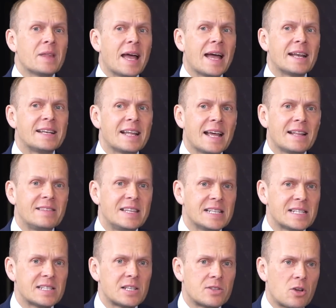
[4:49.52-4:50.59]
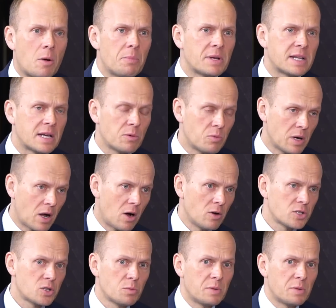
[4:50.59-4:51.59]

And this is a topic that I will also